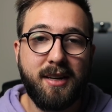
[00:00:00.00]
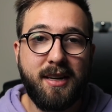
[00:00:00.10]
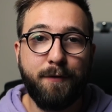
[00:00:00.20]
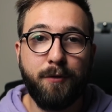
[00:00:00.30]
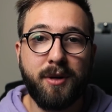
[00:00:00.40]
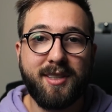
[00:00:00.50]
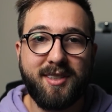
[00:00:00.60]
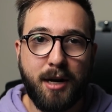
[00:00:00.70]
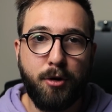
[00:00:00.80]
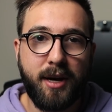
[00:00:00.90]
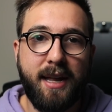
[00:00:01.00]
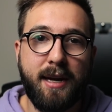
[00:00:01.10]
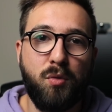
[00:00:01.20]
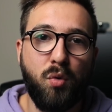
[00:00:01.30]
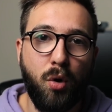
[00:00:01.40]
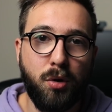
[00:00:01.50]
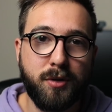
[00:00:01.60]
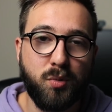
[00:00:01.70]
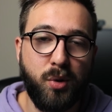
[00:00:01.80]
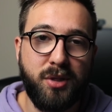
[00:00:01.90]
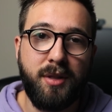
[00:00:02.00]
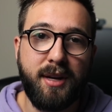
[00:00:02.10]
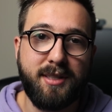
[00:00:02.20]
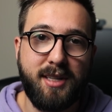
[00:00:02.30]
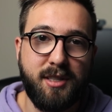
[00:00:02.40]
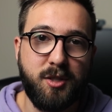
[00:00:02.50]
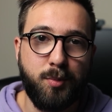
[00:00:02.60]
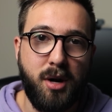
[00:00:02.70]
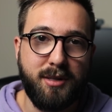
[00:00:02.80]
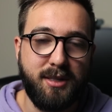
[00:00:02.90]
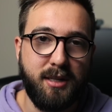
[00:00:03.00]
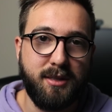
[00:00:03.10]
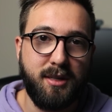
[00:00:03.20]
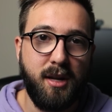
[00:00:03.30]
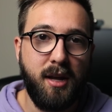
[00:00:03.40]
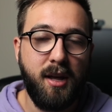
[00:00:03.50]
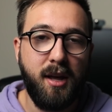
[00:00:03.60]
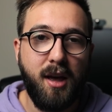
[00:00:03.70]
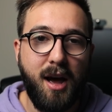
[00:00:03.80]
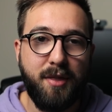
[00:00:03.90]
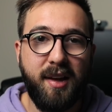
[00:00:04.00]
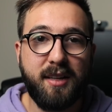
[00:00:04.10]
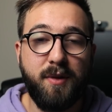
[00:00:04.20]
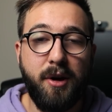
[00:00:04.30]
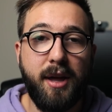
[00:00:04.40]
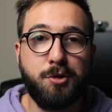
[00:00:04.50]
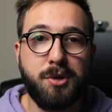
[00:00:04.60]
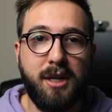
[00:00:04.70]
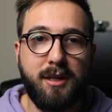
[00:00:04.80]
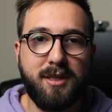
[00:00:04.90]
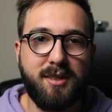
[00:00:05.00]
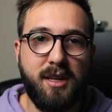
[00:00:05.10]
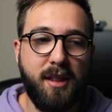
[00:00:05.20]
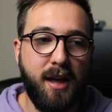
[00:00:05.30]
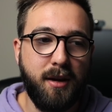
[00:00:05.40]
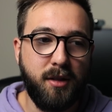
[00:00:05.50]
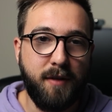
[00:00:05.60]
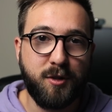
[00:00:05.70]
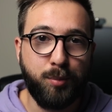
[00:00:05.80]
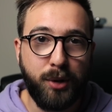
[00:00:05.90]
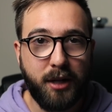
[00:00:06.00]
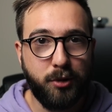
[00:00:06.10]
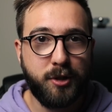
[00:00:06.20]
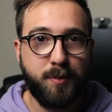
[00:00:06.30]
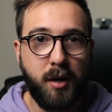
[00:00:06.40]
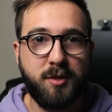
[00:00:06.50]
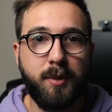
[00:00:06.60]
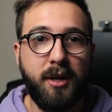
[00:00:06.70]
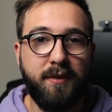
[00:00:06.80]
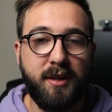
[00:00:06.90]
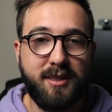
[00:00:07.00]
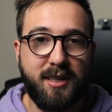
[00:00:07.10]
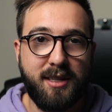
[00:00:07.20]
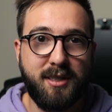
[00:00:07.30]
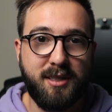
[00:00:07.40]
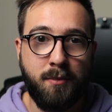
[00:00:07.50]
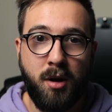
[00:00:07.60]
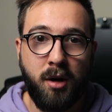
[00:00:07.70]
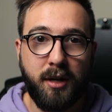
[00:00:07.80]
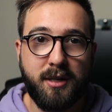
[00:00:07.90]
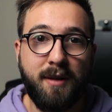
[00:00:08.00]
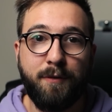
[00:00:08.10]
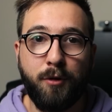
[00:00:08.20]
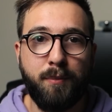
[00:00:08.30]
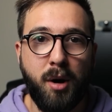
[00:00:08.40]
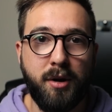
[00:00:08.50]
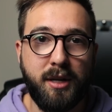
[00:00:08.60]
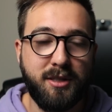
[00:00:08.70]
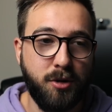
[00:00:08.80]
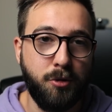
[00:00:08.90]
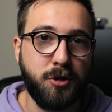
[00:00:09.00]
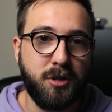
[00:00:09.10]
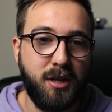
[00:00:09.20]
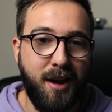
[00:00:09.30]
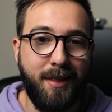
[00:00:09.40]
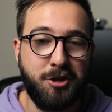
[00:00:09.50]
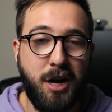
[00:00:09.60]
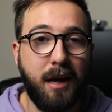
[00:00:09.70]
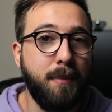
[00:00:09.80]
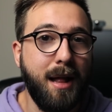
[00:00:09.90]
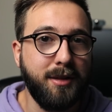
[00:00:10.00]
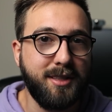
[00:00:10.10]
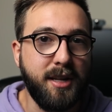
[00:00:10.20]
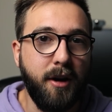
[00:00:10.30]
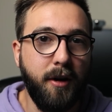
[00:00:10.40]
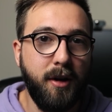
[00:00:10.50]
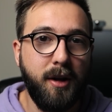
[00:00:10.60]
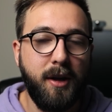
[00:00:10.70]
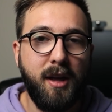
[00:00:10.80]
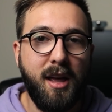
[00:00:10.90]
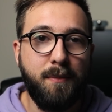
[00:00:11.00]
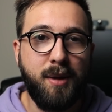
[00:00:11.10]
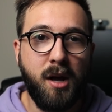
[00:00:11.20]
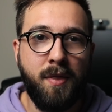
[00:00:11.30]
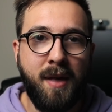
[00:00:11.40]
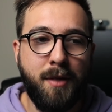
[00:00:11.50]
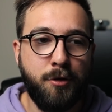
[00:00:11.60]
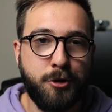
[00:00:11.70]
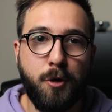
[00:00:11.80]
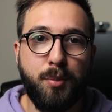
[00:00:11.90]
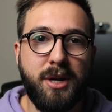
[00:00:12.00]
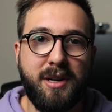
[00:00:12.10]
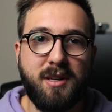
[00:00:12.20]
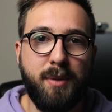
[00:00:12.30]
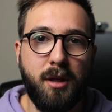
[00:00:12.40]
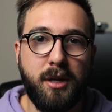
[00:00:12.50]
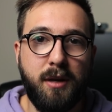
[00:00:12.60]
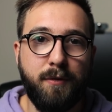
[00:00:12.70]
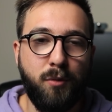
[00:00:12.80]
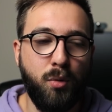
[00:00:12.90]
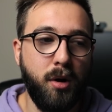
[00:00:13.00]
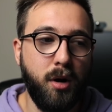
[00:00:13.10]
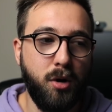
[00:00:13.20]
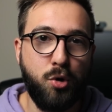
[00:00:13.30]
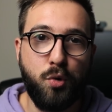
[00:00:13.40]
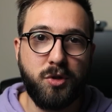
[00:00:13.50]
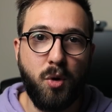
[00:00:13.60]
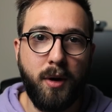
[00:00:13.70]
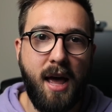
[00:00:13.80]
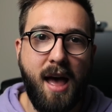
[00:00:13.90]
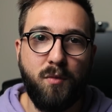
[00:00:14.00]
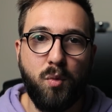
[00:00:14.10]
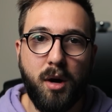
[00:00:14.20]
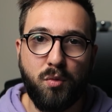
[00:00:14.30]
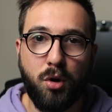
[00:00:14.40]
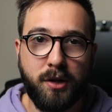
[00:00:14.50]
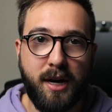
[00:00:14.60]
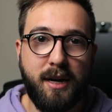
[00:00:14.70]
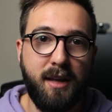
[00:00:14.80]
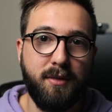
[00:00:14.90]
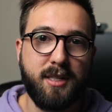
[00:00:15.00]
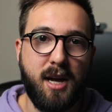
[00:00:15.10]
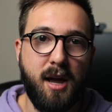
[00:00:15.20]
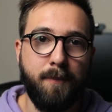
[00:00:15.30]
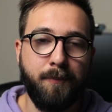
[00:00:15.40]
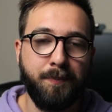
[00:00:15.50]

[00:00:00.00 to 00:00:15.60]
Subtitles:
different segregated roles within the consensus process. I think it's very interesting to see that they've split out the responsibility of consensus among different parties, so there's kind of that check and balance there. And beyond that, there's no predictability for who's going to have what role at any given time.